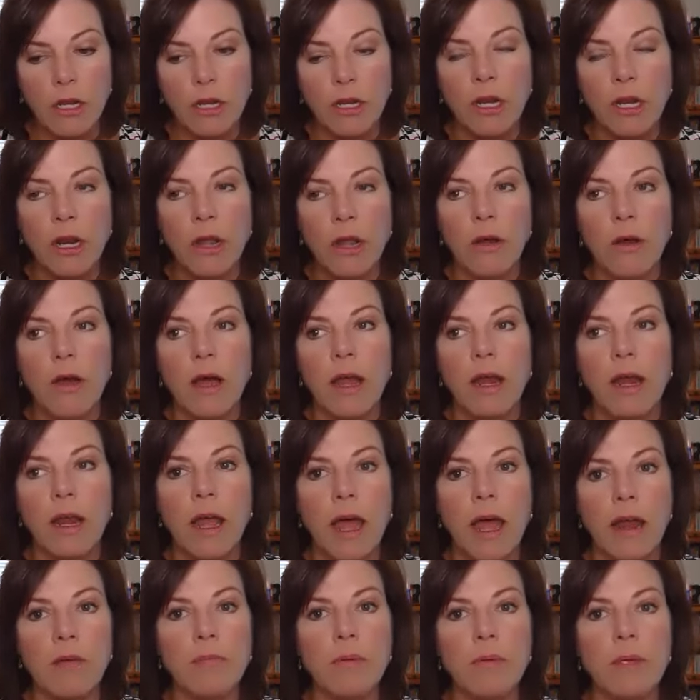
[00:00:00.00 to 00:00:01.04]
a
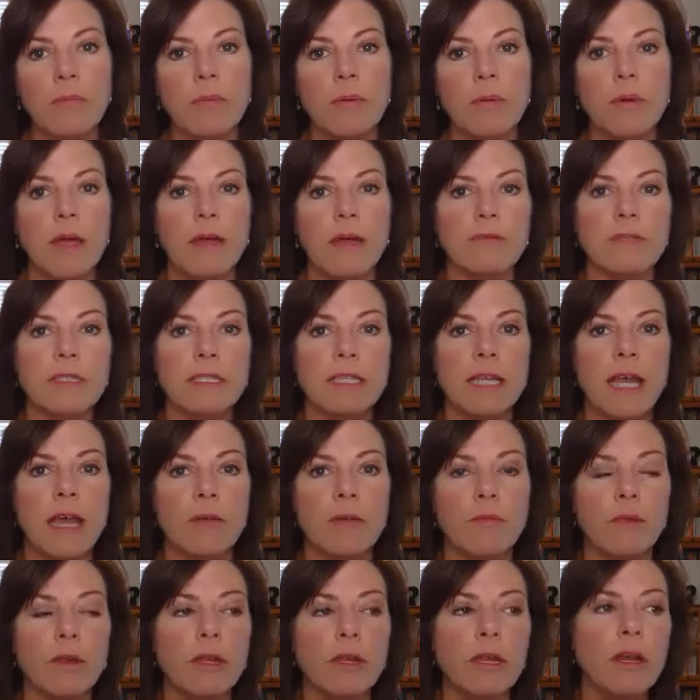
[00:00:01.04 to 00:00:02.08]
lot of people have
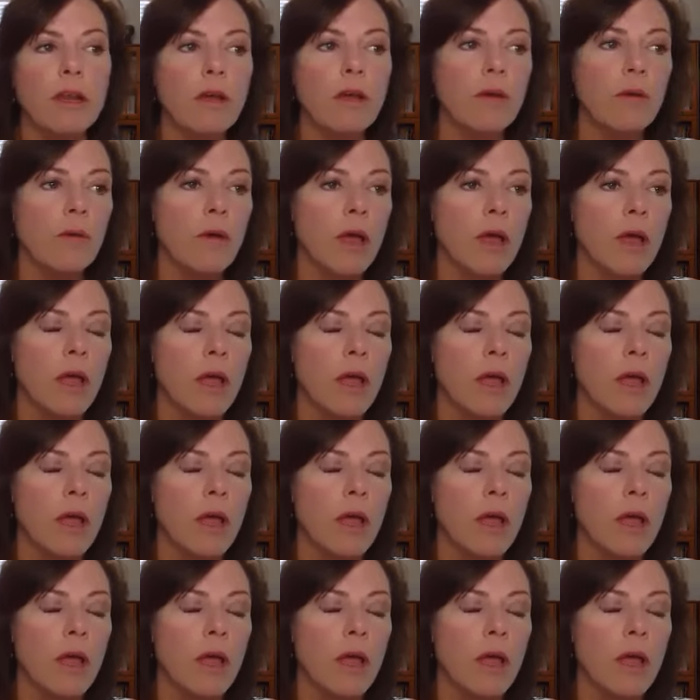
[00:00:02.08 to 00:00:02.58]
said, well,